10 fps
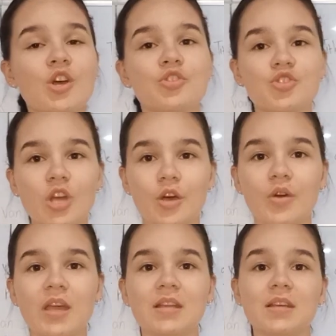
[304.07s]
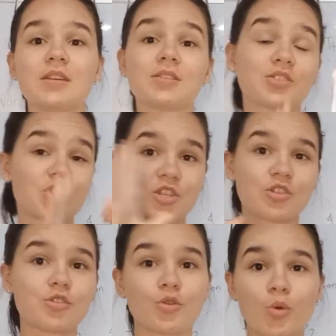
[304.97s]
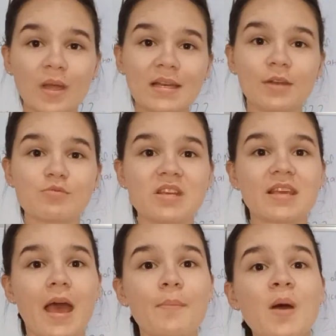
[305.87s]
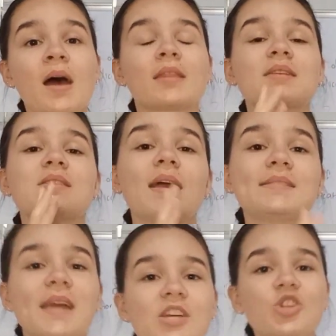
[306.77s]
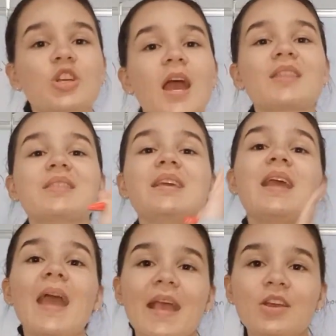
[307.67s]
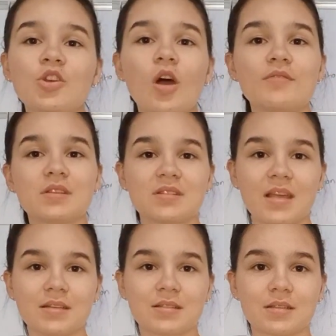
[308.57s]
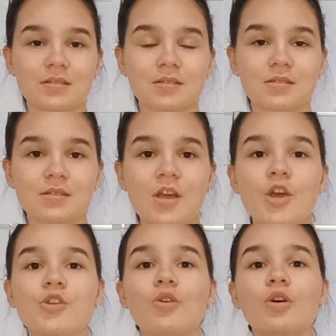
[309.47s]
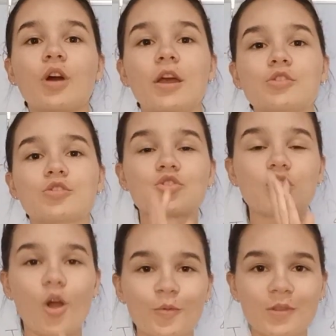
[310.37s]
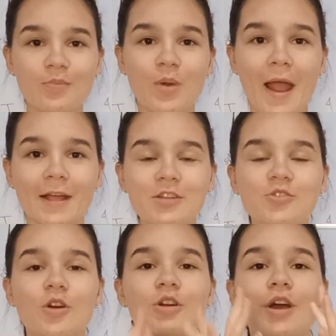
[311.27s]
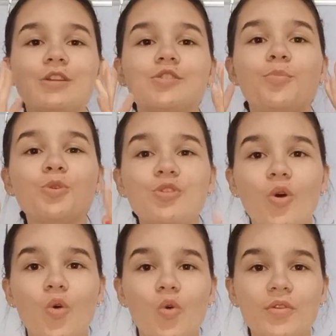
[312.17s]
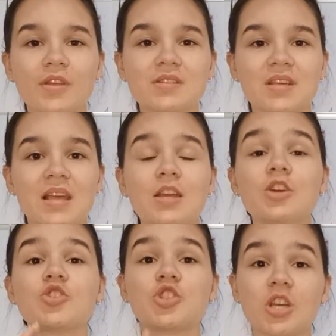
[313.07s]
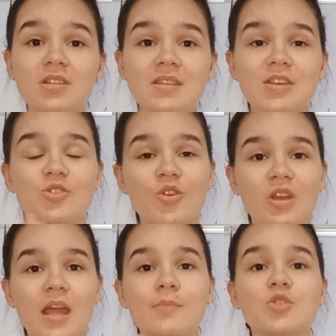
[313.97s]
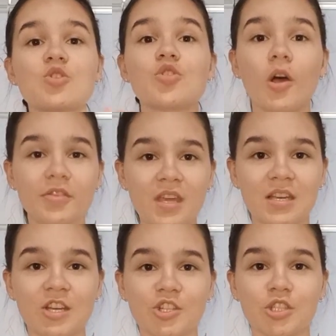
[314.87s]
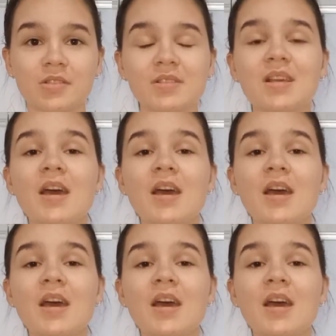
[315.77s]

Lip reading: So it is, just to quickly recap, the citation at the end of the sentence. You're going to start with a bracket. You're going to put the authors in, just their surnames, not the initials.